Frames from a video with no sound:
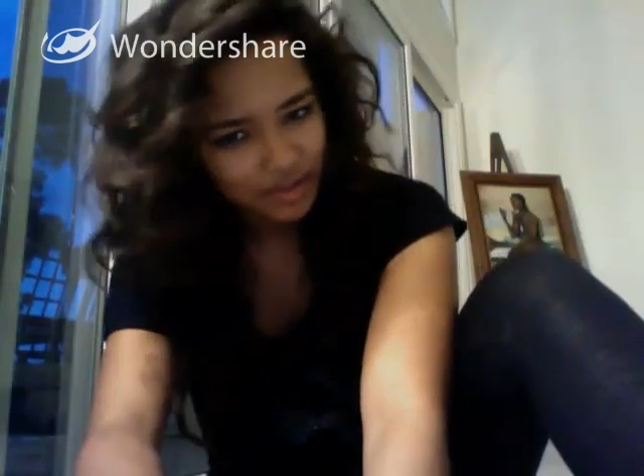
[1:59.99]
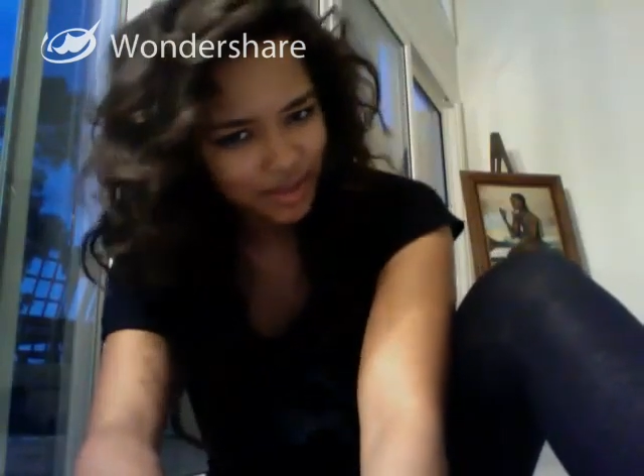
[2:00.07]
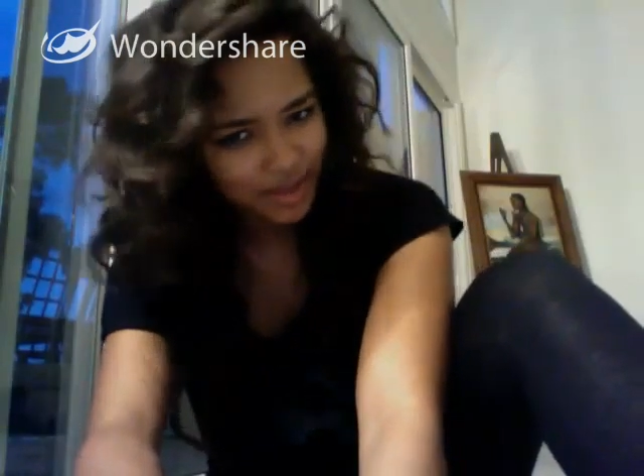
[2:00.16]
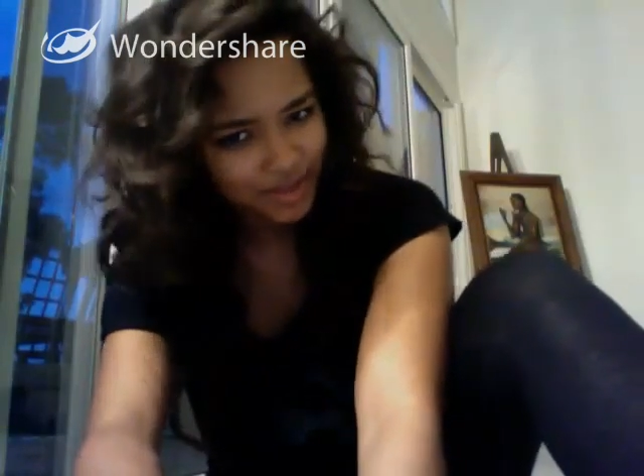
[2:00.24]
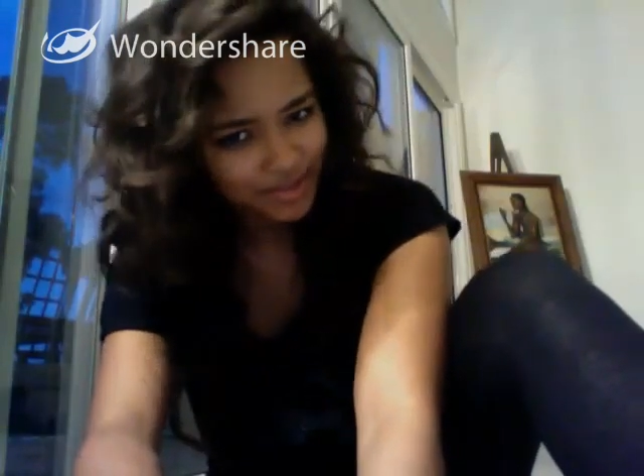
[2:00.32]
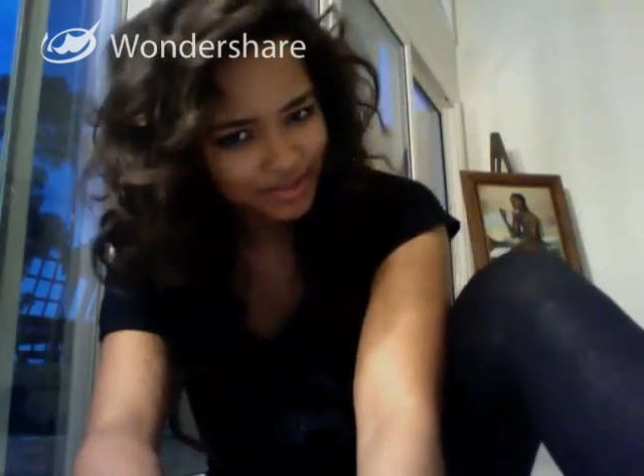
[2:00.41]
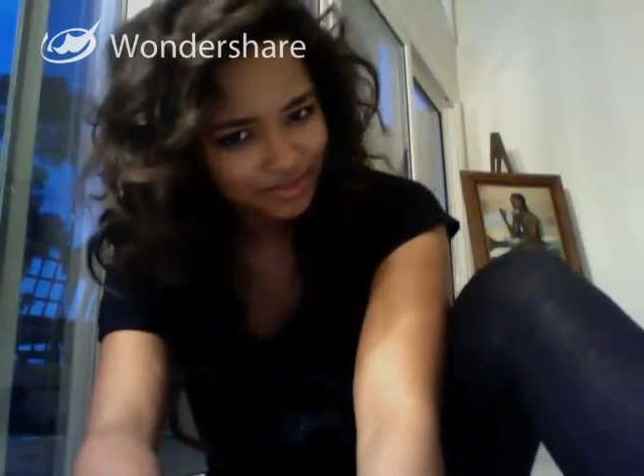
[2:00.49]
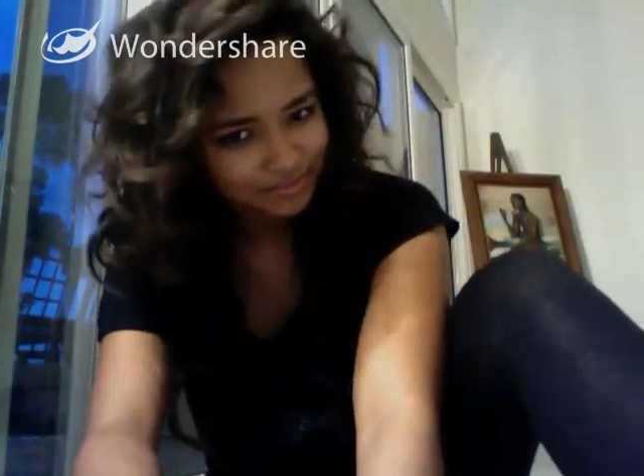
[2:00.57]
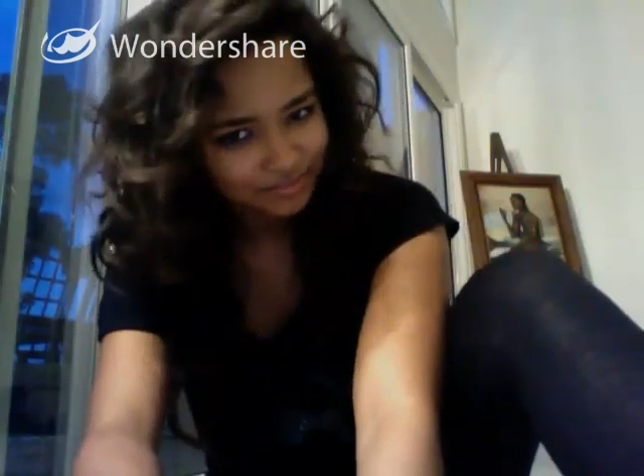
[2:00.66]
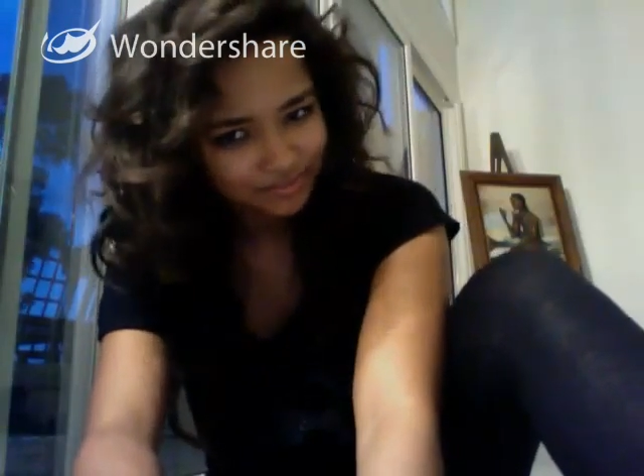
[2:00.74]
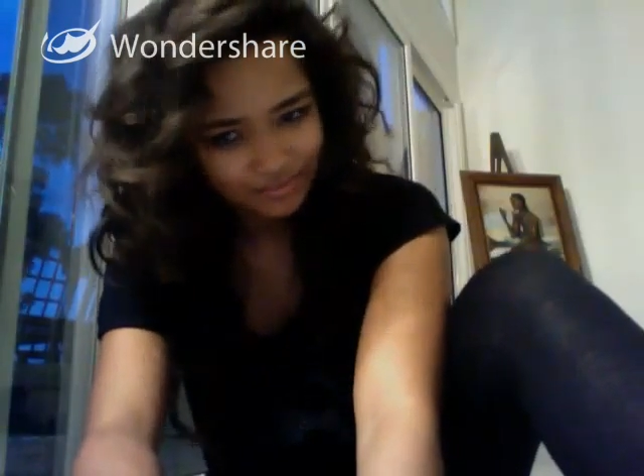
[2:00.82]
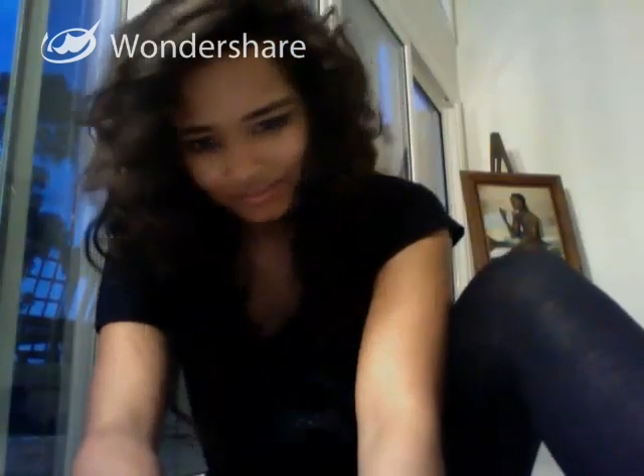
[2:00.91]
back,
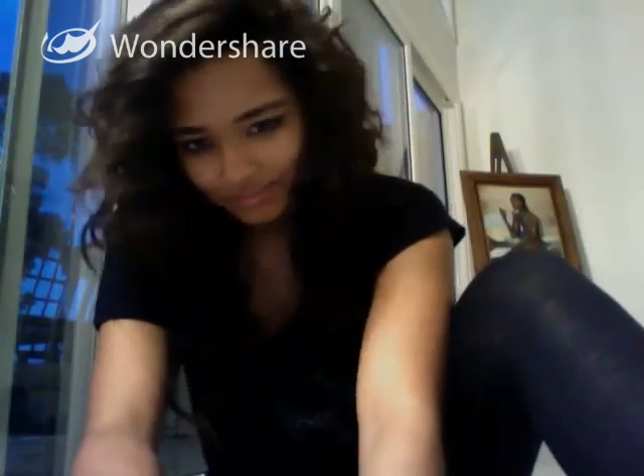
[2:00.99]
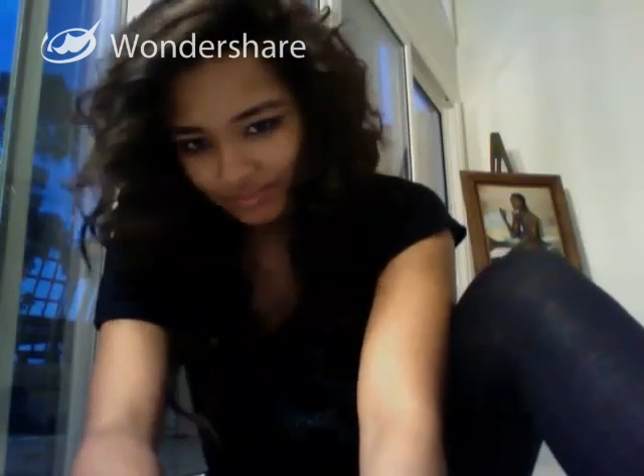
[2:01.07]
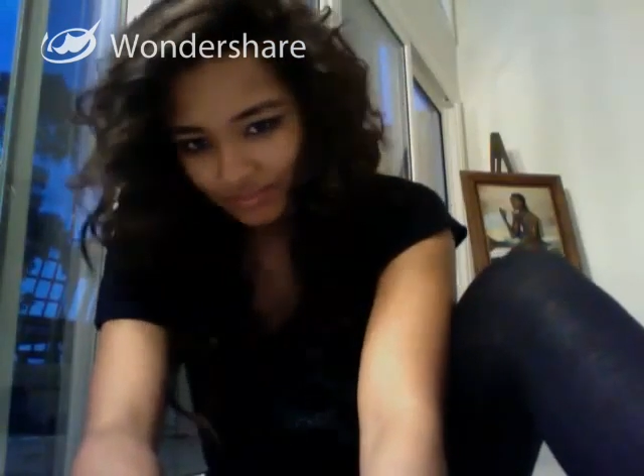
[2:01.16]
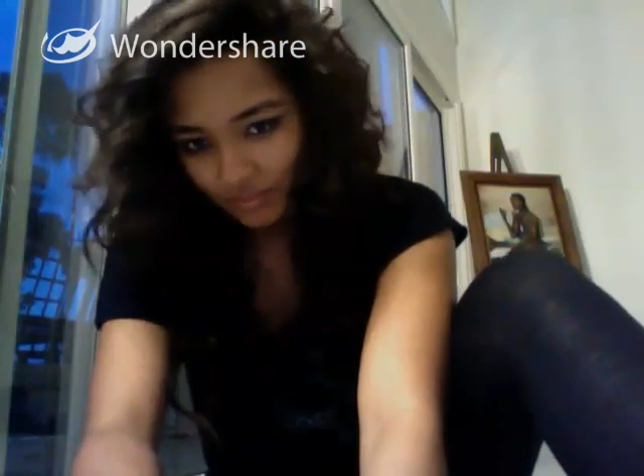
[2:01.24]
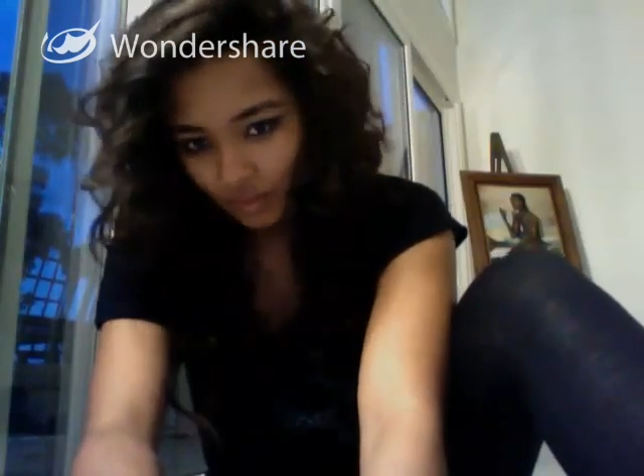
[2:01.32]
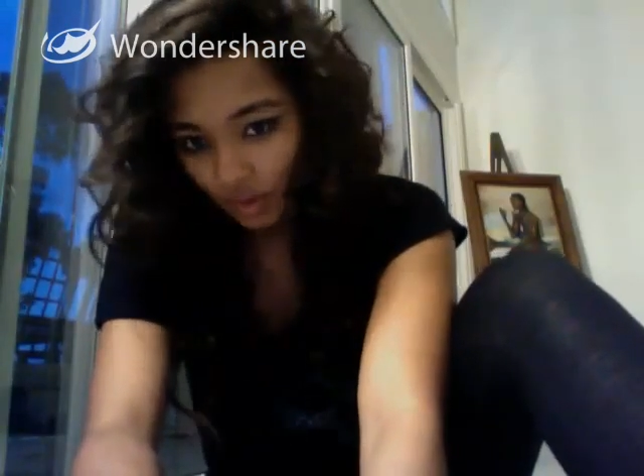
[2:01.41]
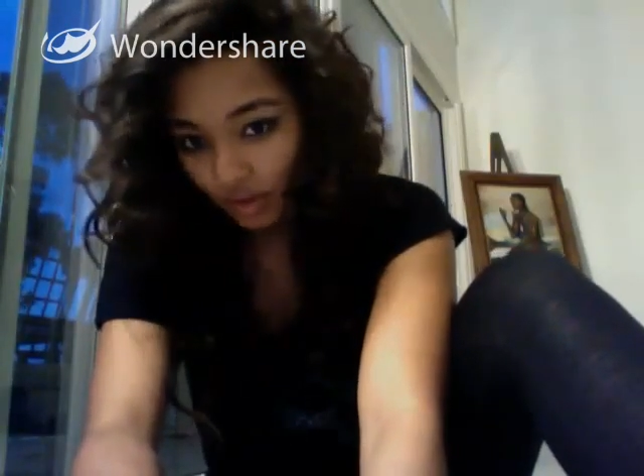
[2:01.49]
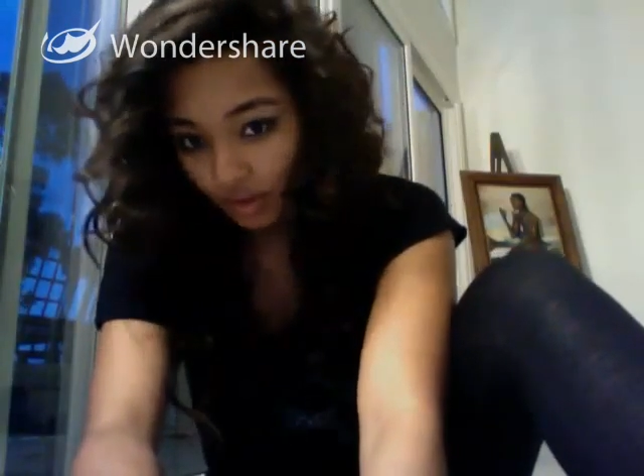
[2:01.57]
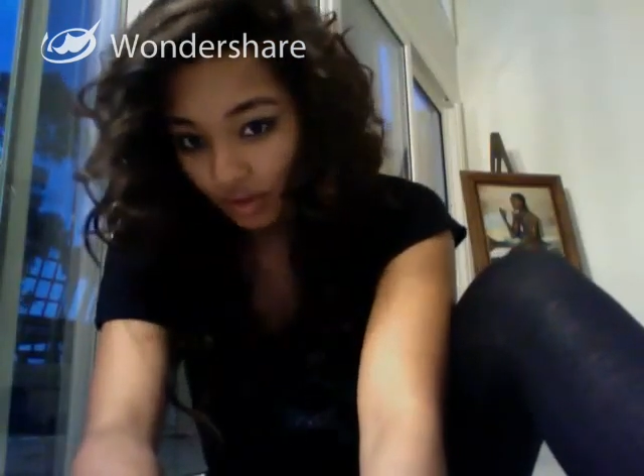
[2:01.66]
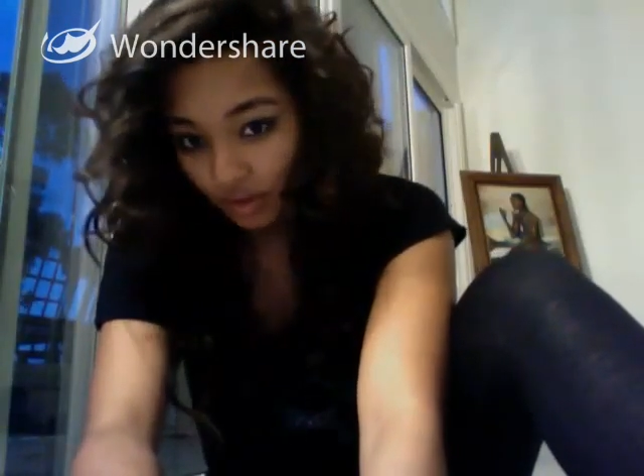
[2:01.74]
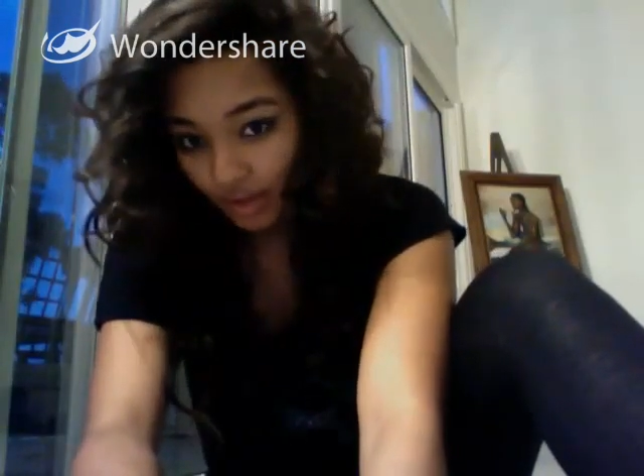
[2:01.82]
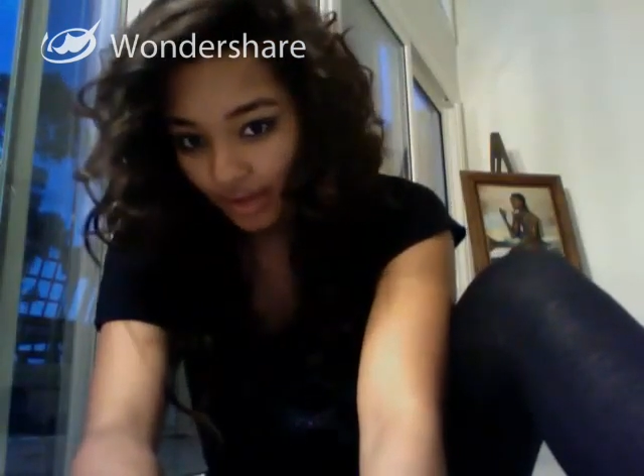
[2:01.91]
or I'll
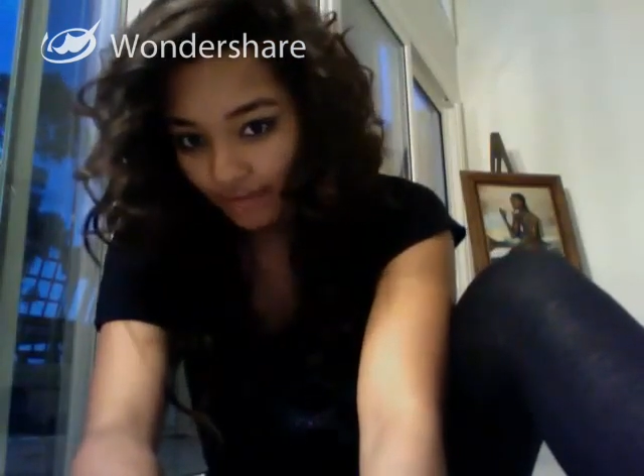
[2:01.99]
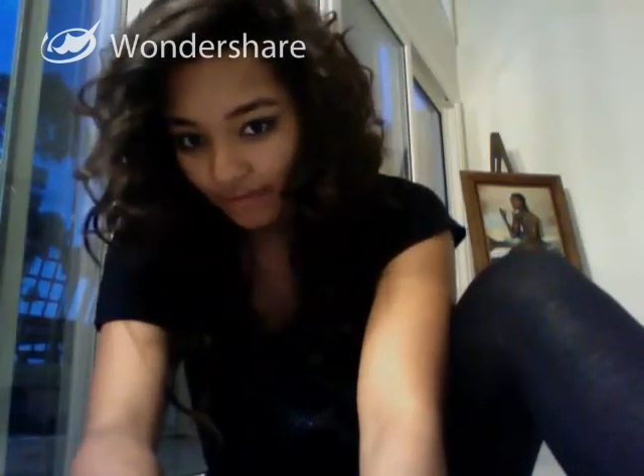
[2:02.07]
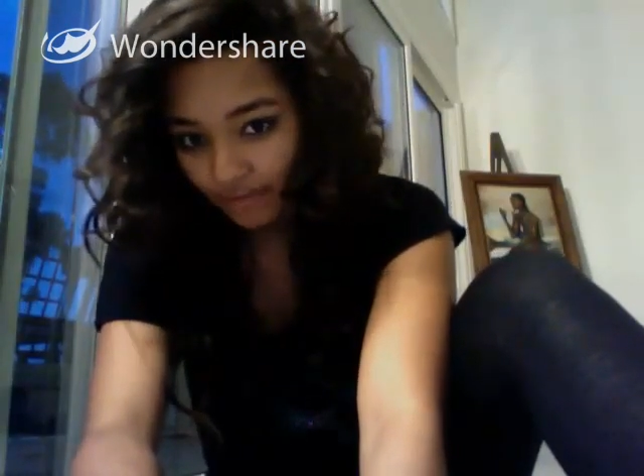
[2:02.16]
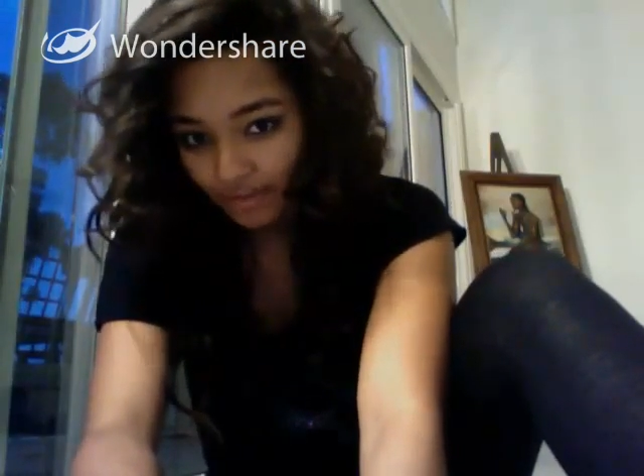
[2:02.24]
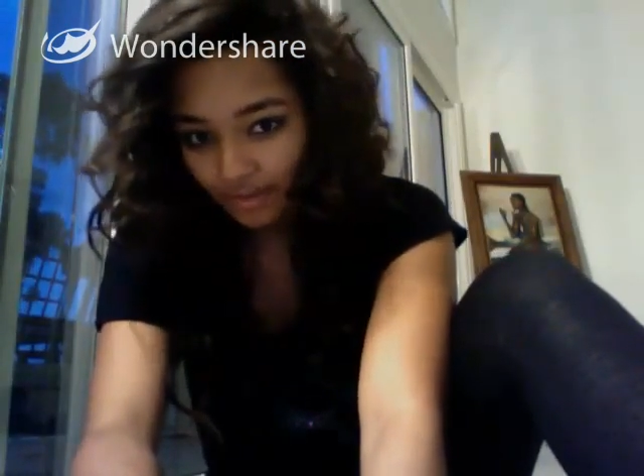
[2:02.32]
go live.